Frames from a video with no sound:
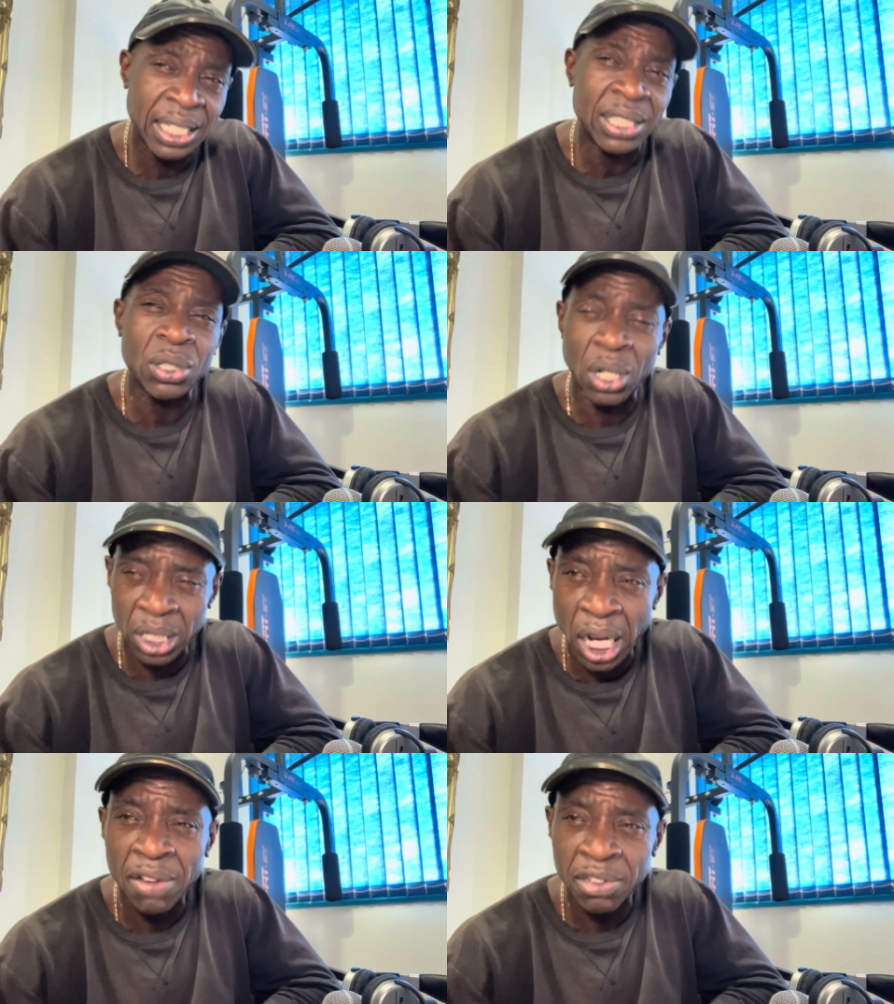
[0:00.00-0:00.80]
It's got a
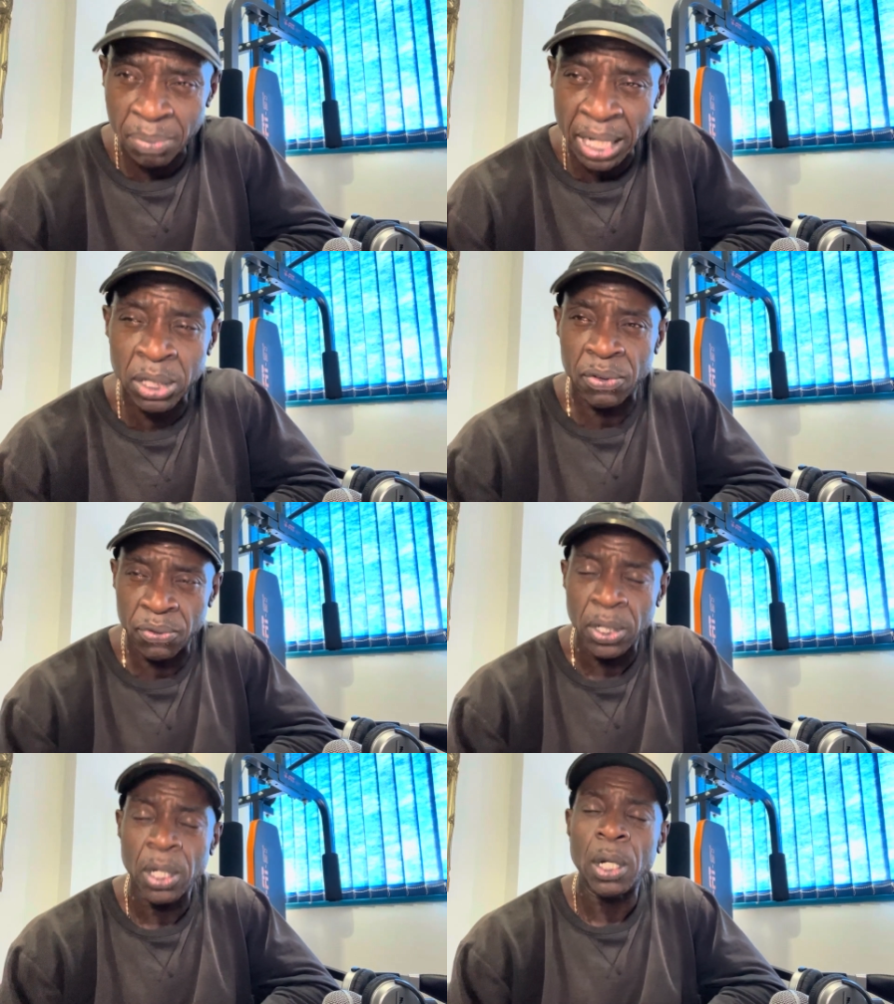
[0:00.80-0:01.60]
lifespan of.
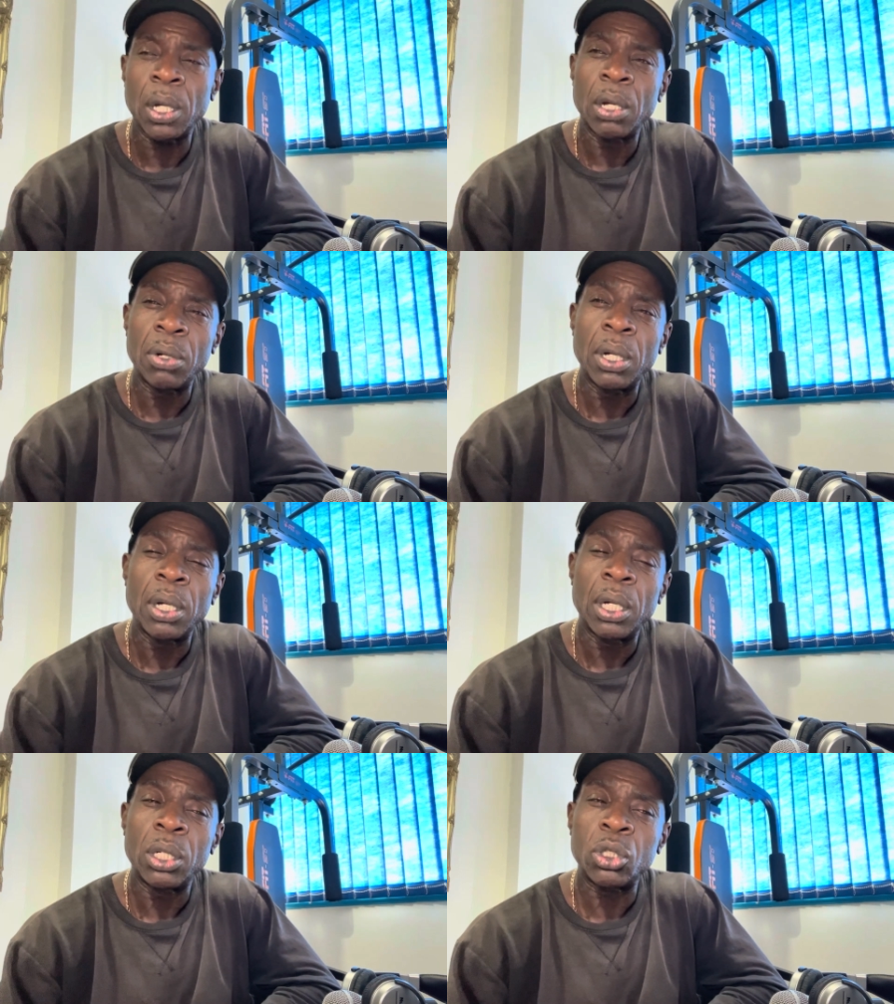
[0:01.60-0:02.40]

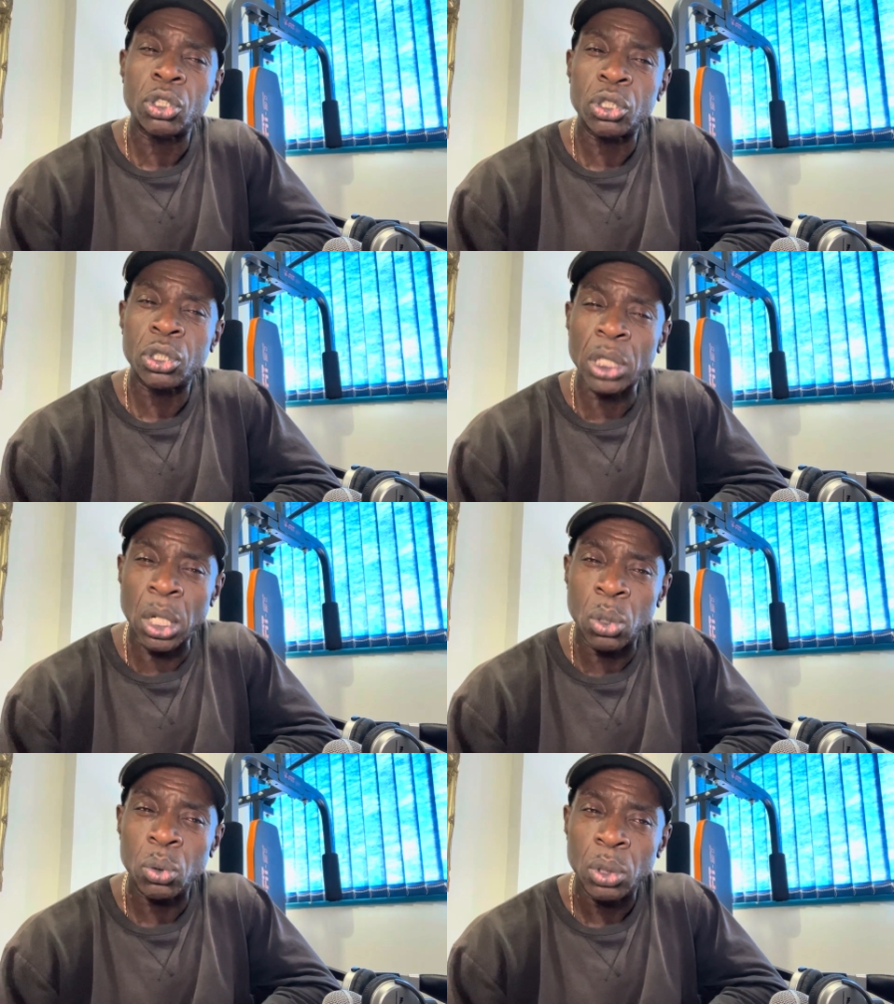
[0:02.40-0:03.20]

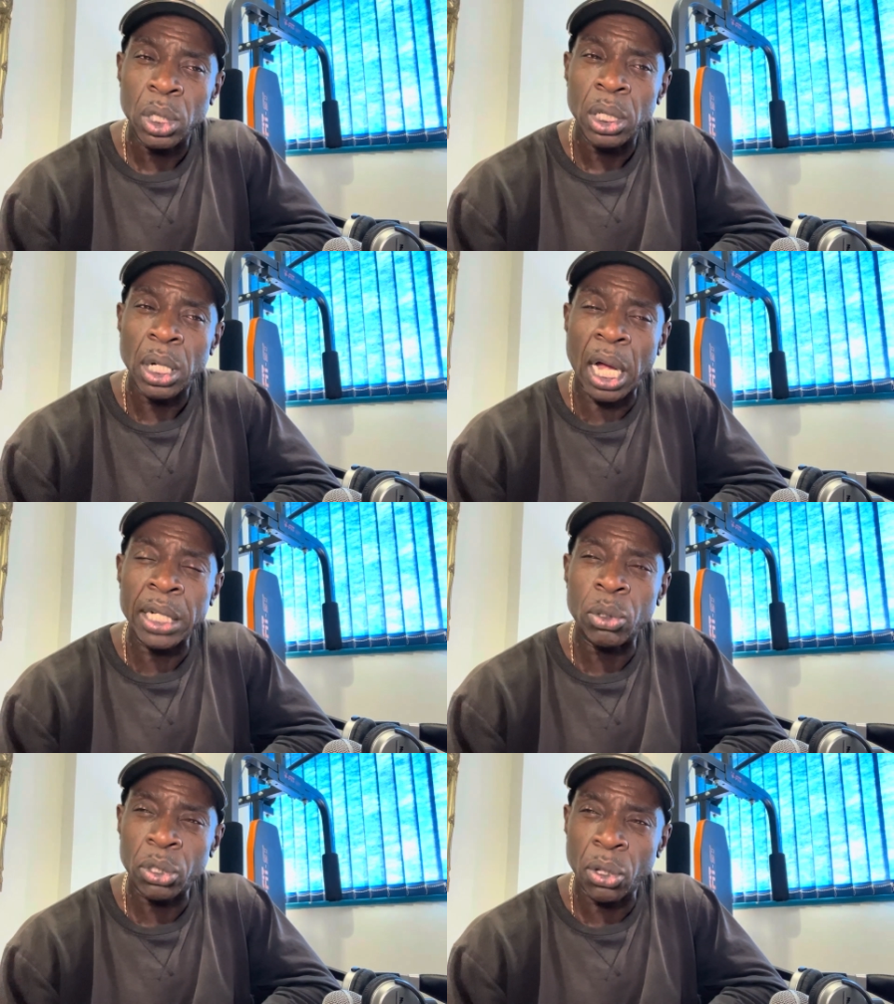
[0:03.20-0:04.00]
So I
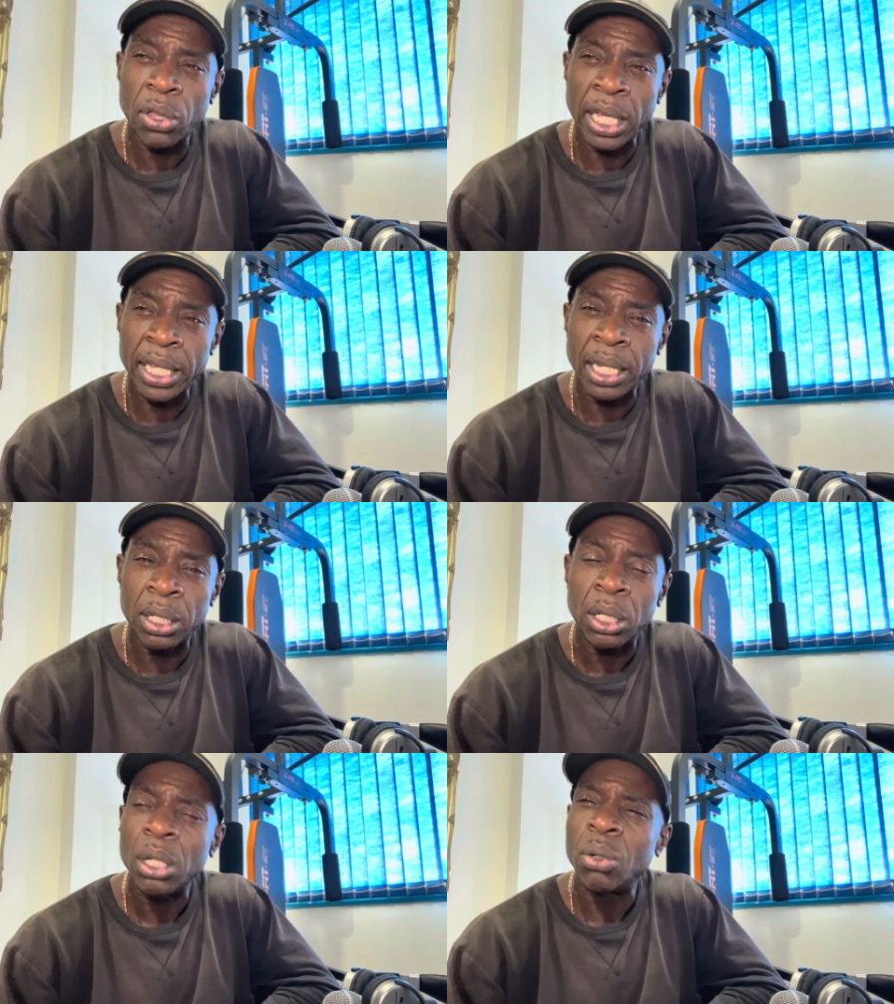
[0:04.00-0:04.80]
know what you're thinking,